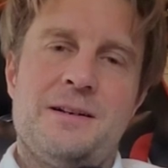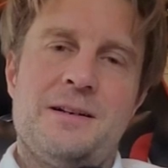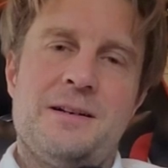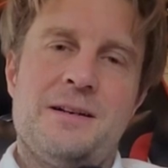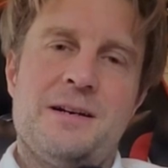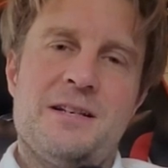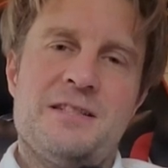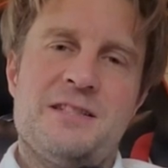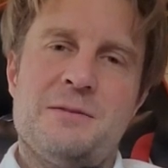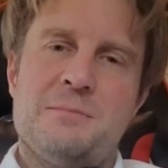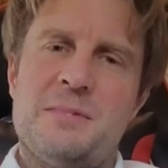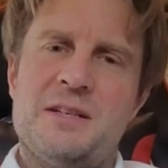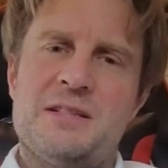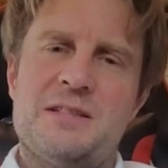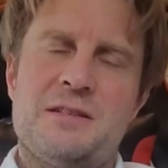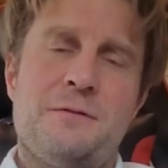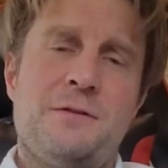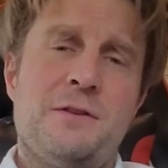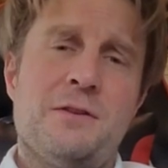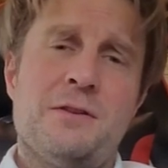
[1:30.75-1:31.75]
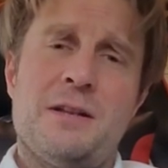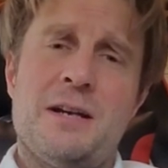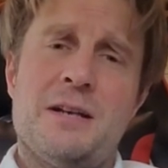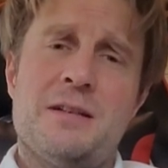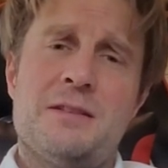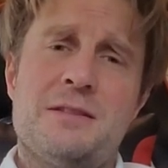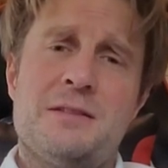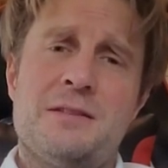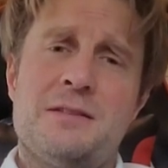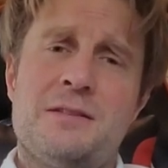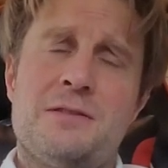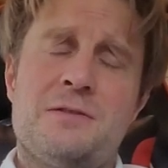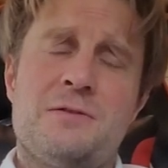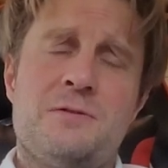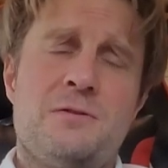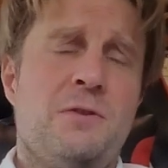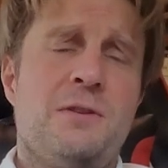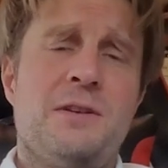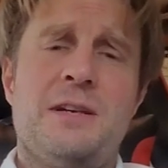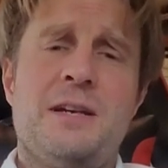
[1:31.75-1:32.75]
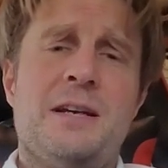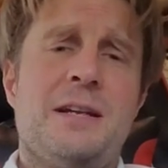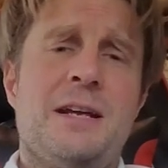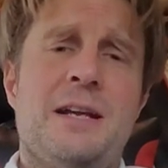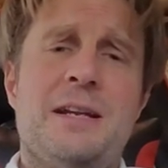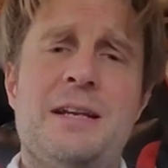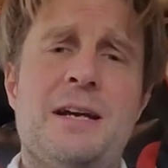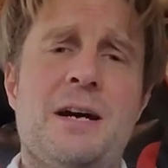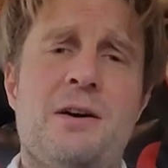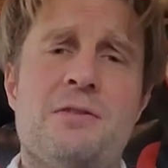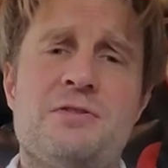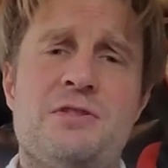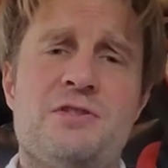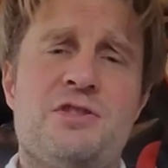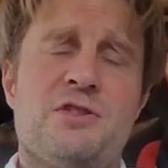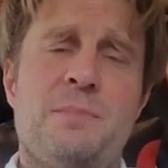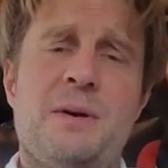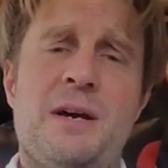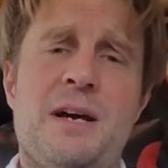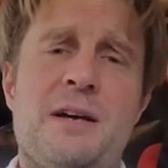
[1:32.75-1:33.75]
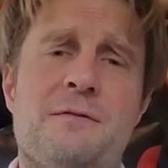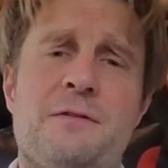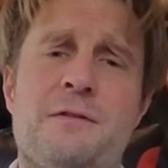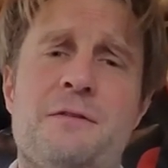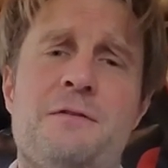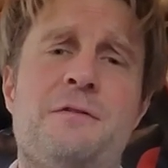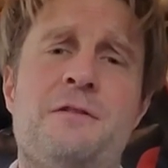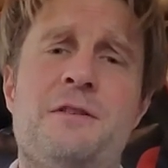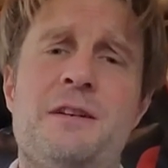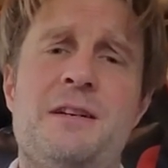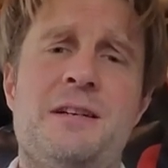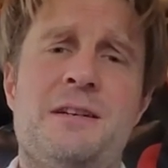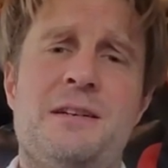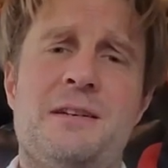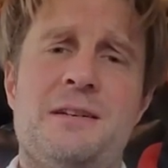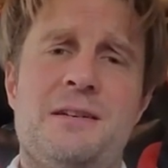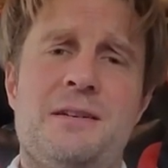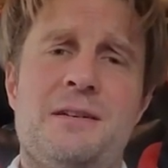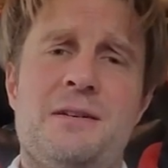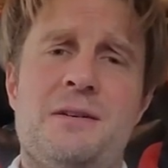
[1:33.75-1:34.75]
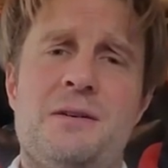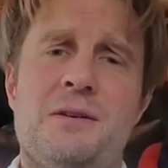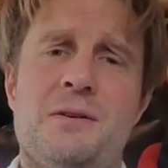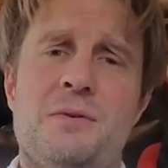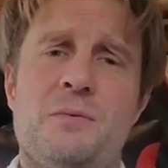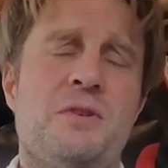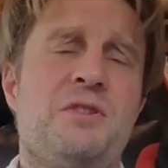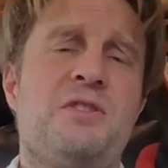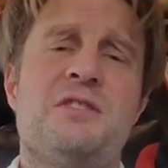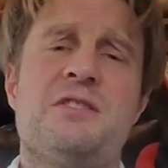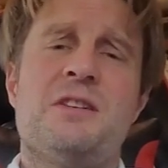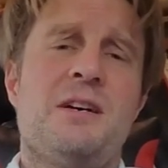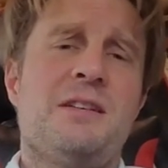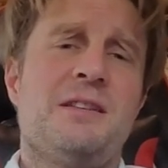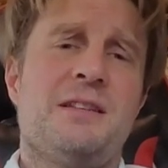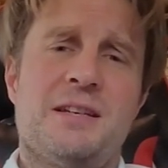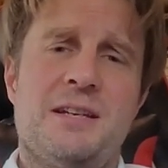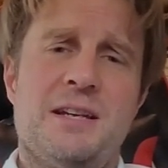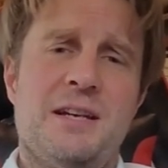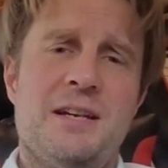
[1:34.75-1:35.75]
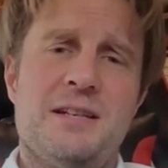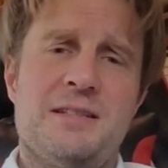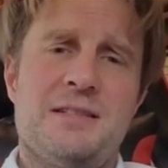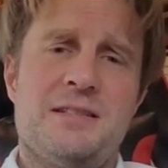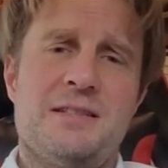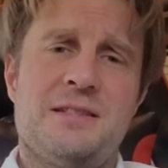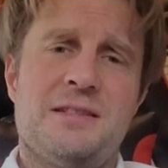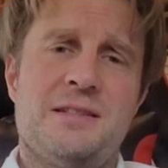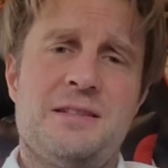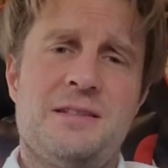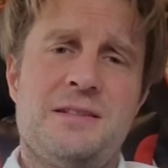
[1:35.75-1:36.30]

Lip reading: as it makes it feel like you can get any house in Japan for free, which is not the case.